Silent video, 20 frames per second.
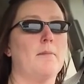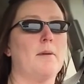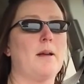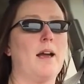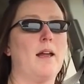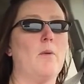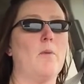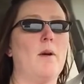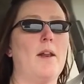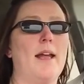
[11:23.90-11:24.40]

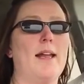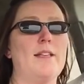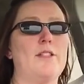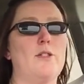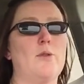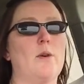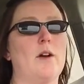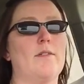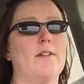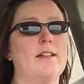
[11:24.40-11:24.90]
Kind of what I
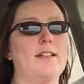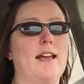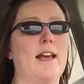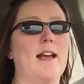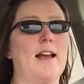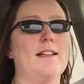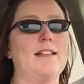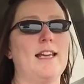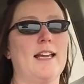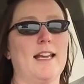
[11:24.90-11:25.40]
do every
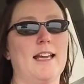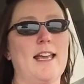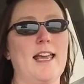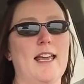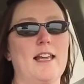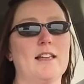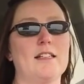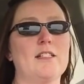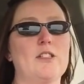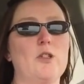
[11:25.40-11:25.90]
day. I take a
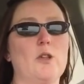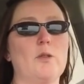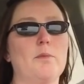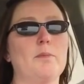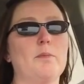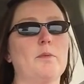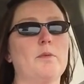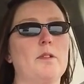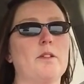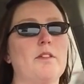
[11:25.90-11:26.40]
can of soup
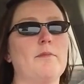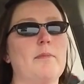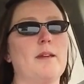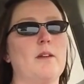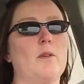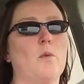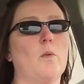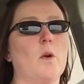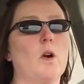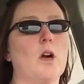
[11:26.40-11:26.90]
with me
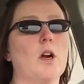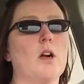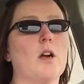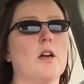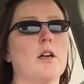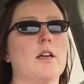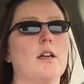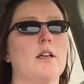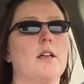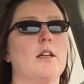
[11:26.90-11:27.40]
to work.